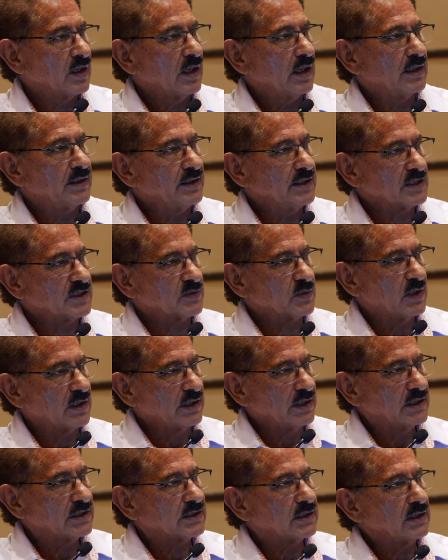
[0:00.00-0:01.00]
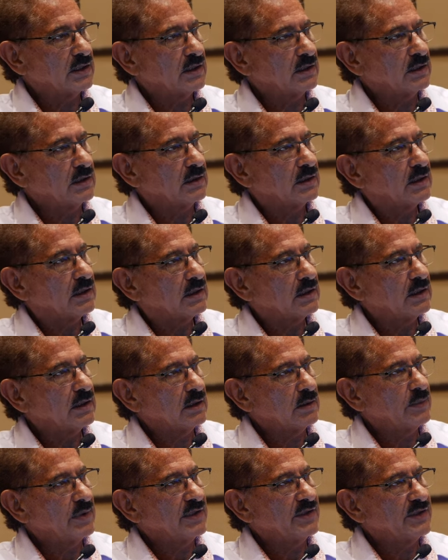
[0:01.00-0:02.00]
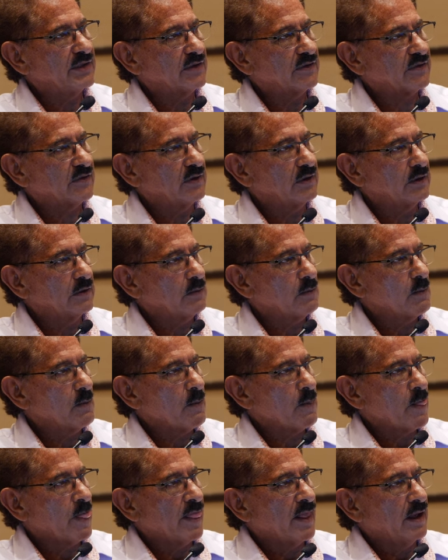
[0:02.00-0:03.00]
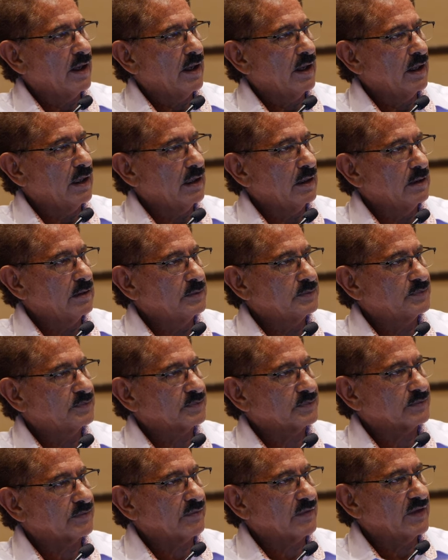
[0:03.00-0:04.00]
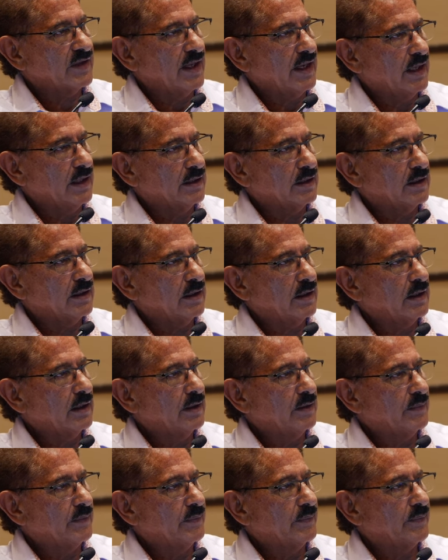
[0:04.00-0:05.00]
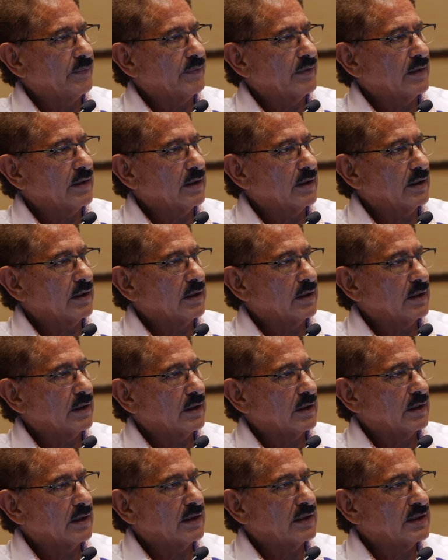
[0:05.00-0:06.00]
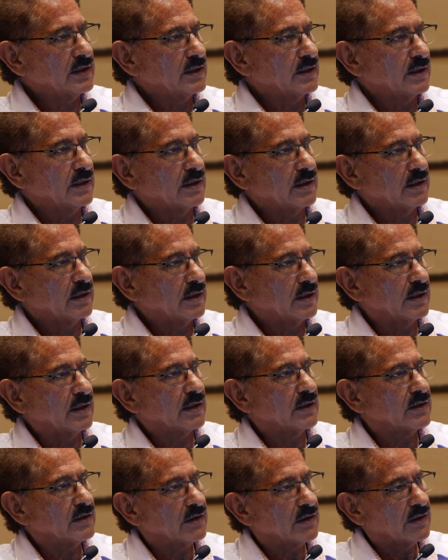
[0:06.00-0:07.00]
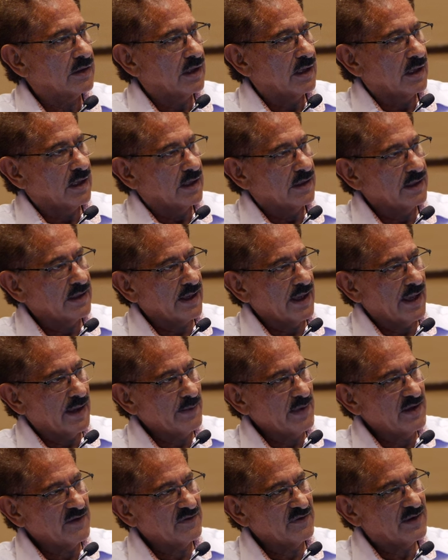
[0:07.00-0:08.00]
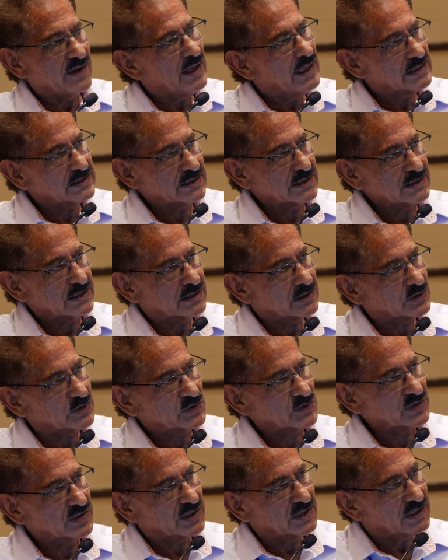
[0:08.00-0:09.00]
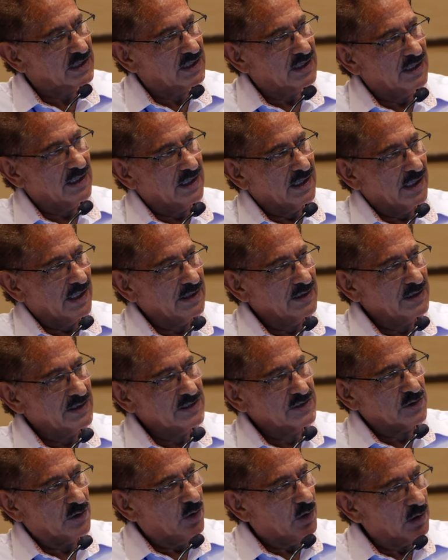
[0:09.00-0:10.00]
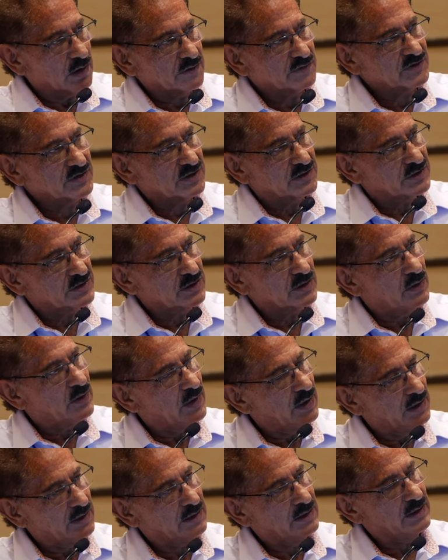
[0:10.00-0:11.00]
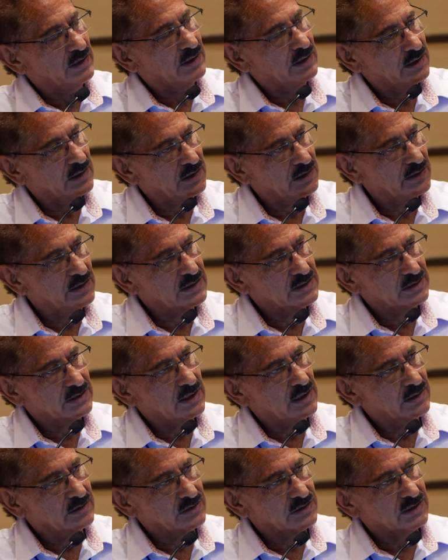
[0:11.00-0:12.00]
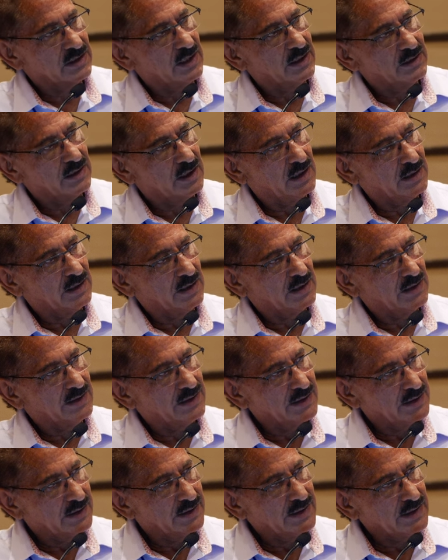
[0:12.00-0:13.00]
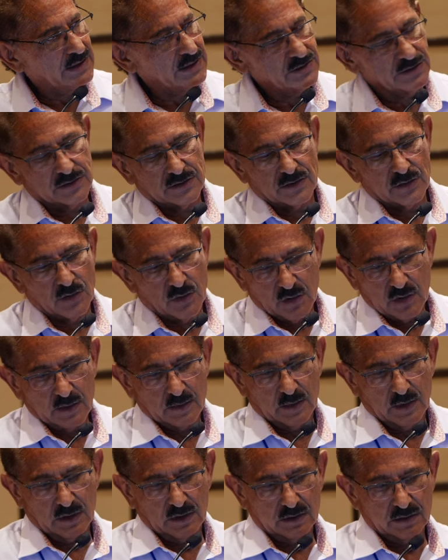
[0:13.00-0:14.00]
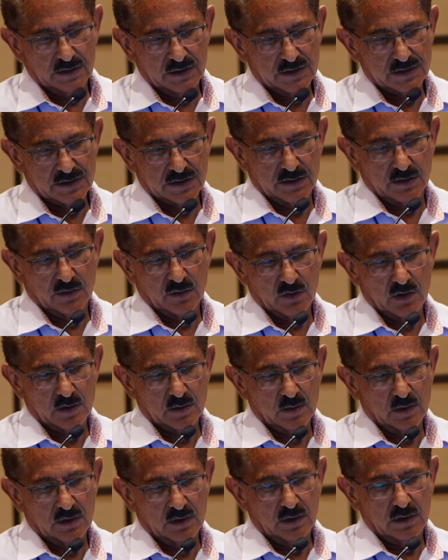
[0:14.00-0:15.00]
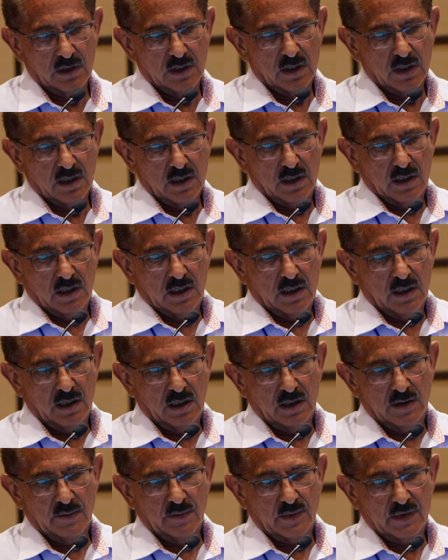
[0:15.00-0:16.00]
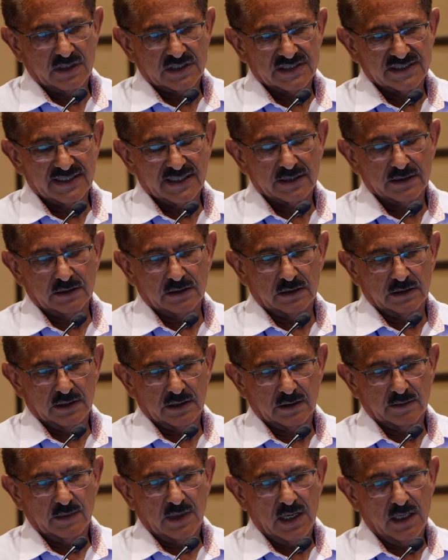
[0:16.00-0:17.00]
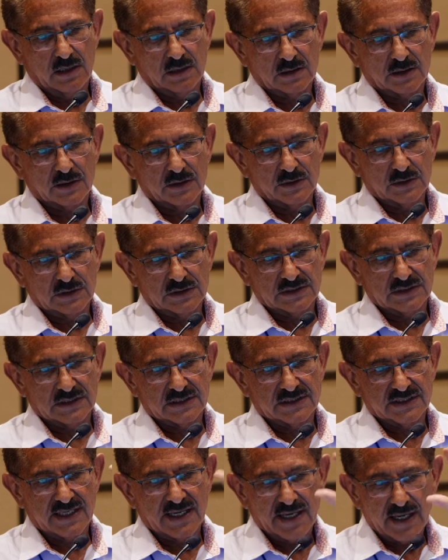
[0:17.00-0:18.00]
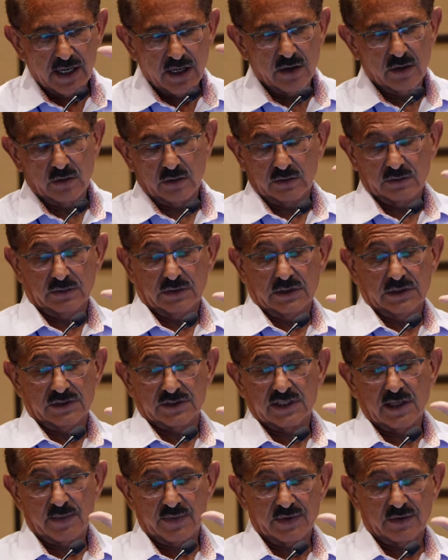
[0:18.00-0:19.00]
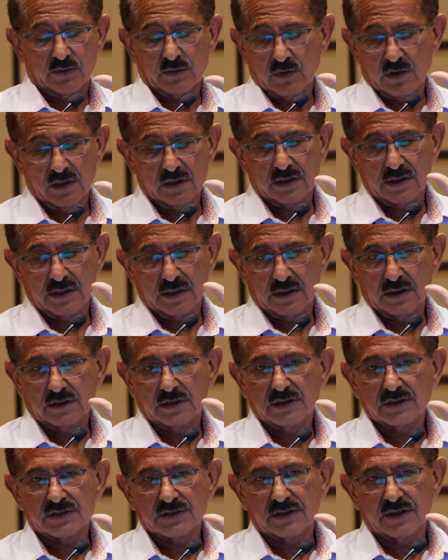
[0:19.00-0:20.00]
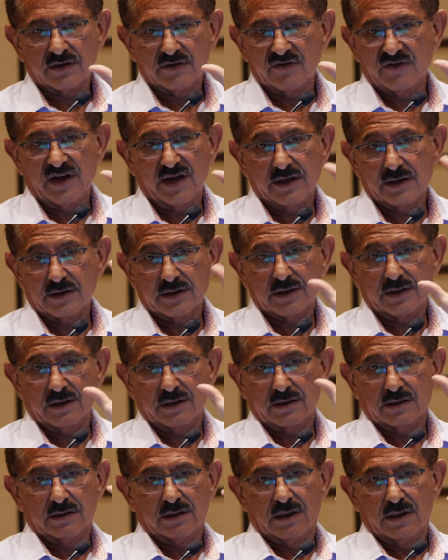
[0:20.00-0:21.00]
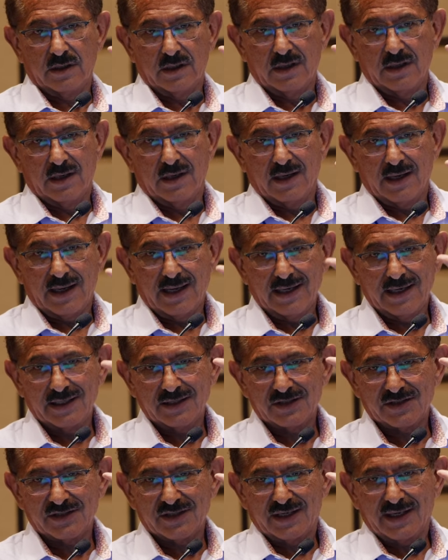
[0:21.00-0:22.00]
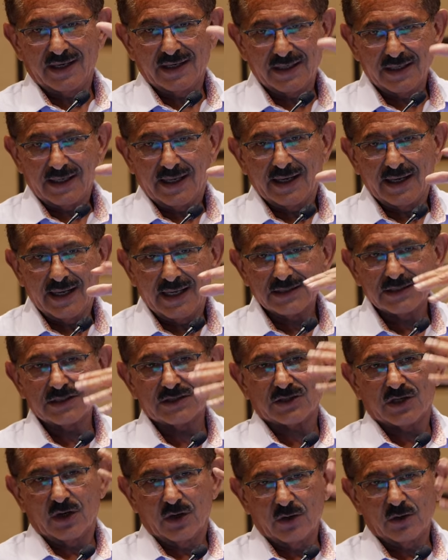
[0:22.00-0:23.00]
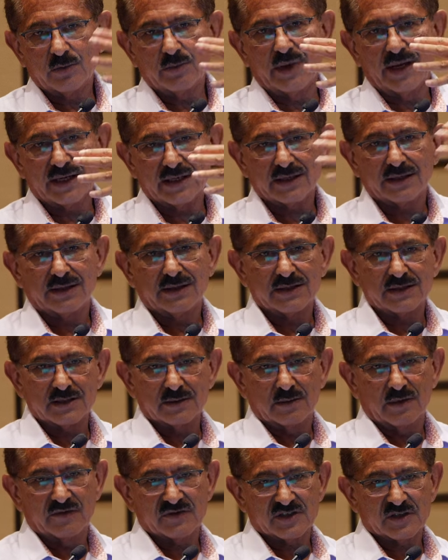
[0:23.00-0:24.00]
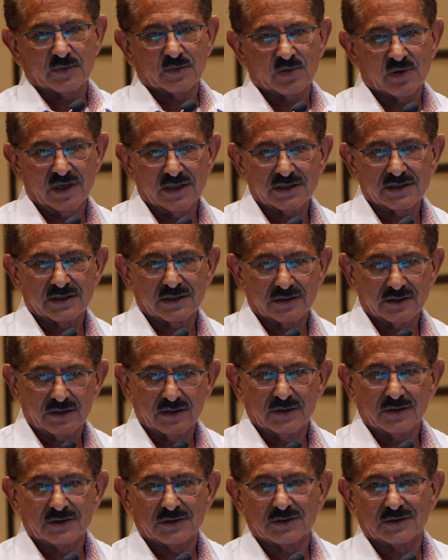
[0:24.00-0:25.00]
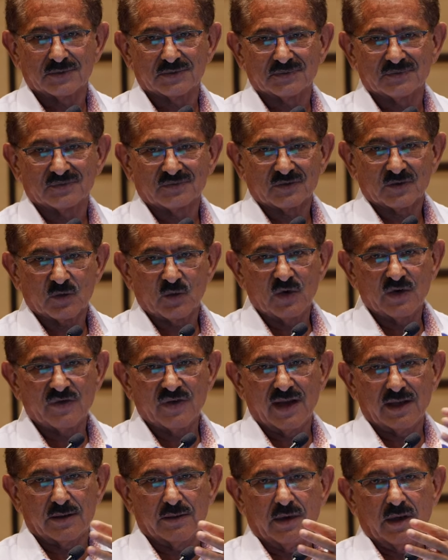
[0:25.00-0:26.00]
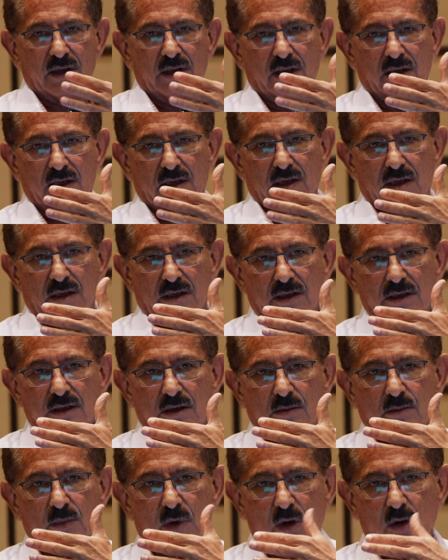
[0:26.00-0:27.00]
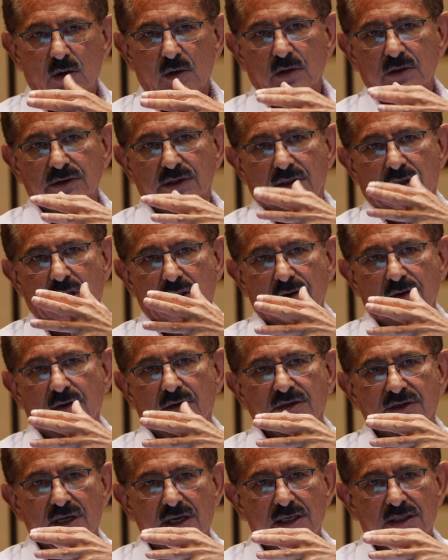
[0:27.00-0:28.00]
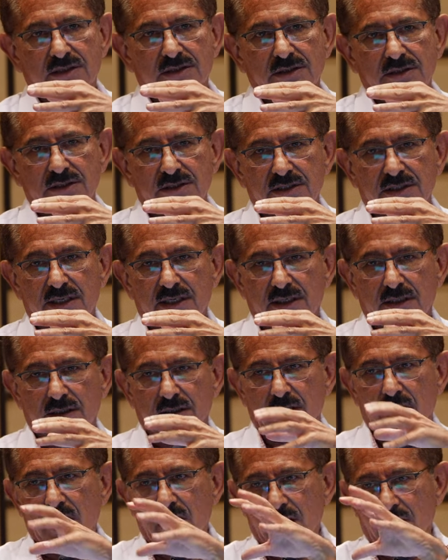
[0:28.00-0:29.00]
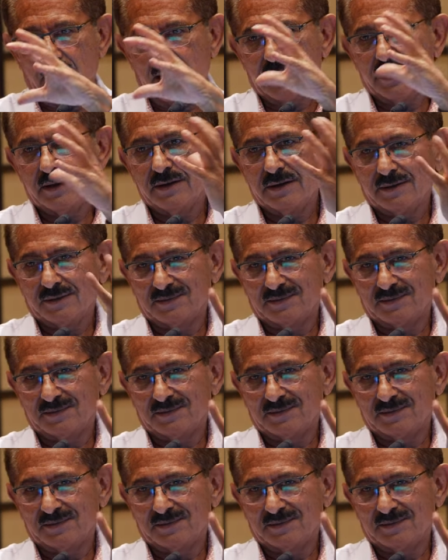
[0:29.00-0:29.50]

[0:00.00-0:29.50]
And this one, it's a little a little bit different. Um, that um, uh, the yeah the MAVS is interesting, and these ORFs and so on. I, there's another slide on it. Th these are normal. These are normal uh, signaling molecules that say, oh, there's something wrong here, there's an invader here. And it's, it, it has its own mechanism of suppressing those. We've had, you know, mold and other toxins can hide.